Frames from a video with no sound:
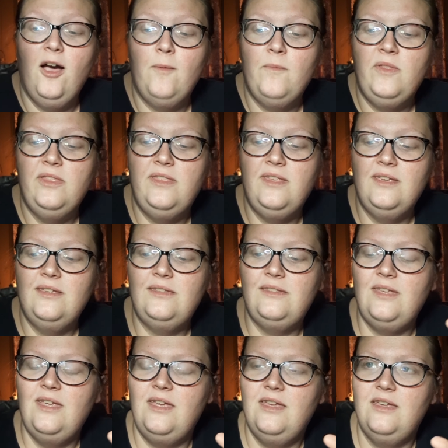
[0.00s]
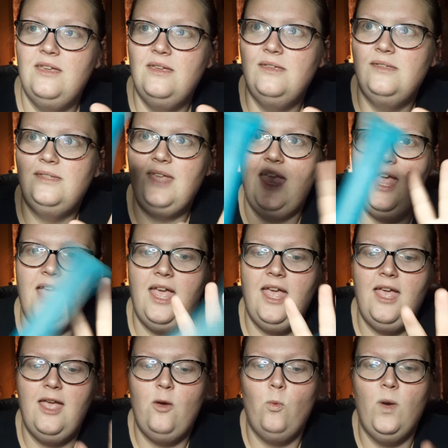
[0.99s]
This is
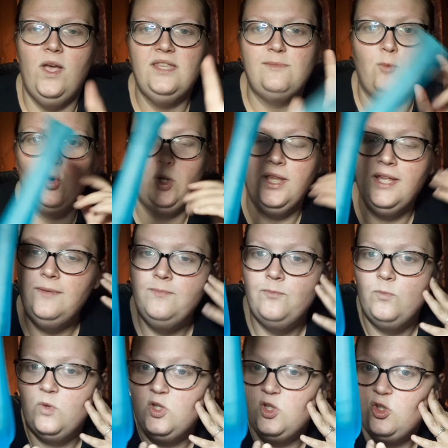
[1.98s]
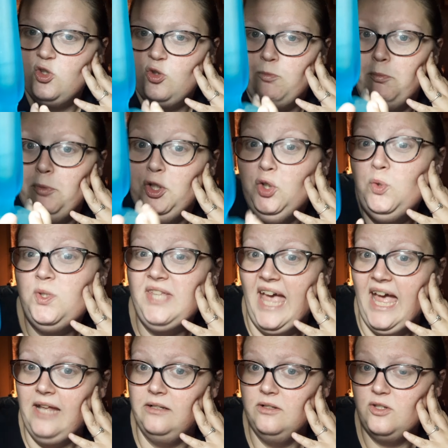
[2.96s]
a Westmoreland blue
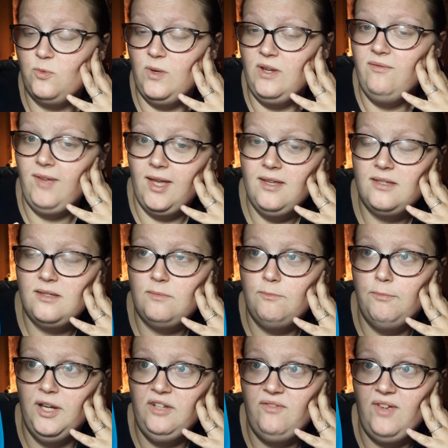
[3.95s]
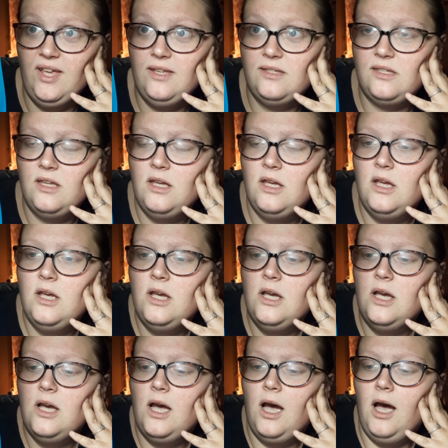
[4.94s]
satin swing vase, bud vase.
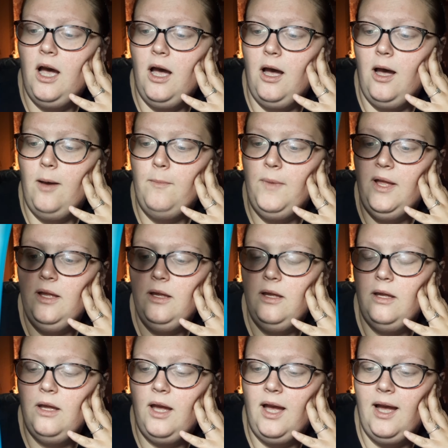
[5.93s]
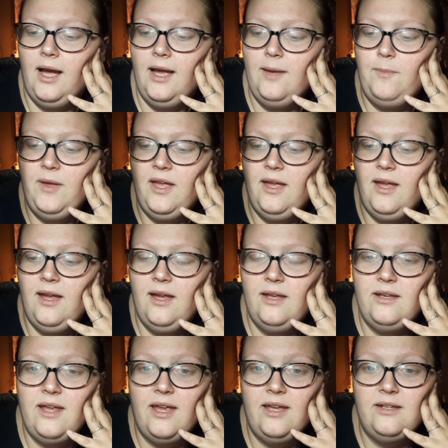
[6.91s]
I
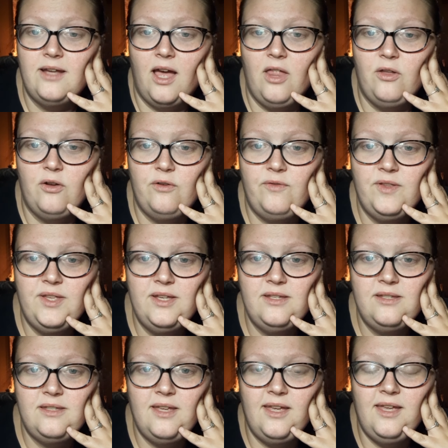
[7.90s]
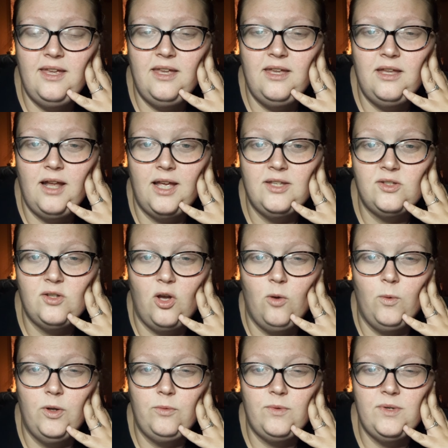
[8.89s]
paid $1 for this. I saw
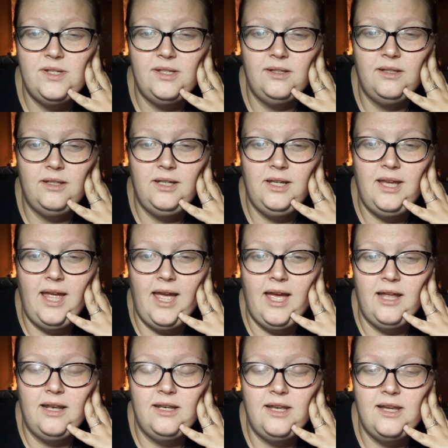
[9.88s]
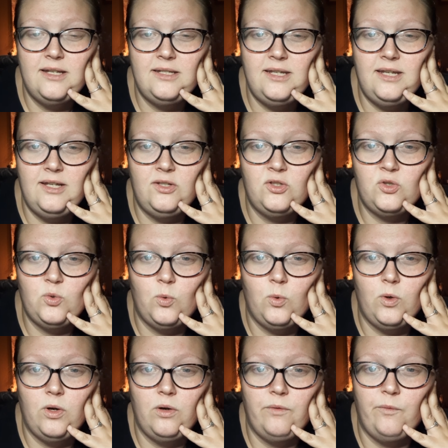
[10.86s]
one recently at an antique
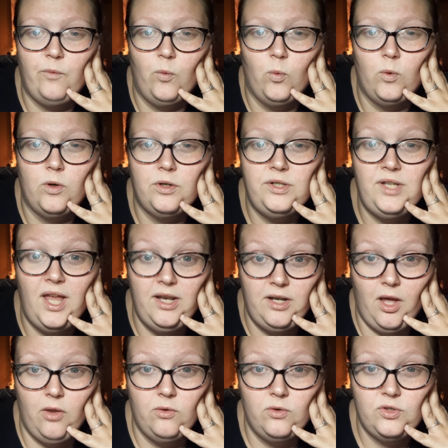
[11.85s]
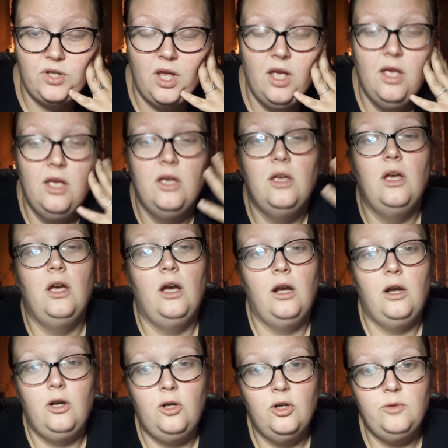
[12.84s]
store for $10.
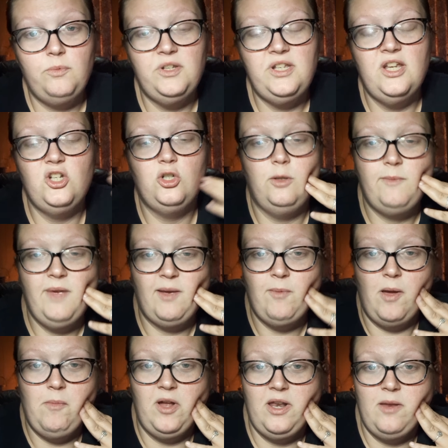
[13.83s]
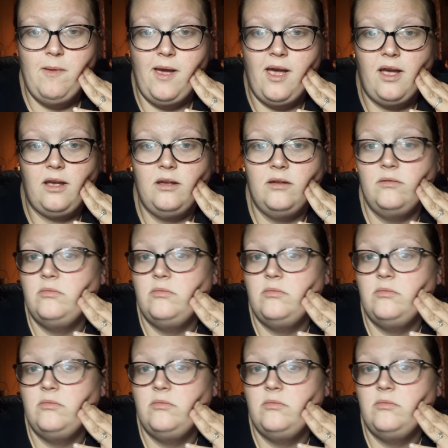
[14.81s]
Could potentially make my money back.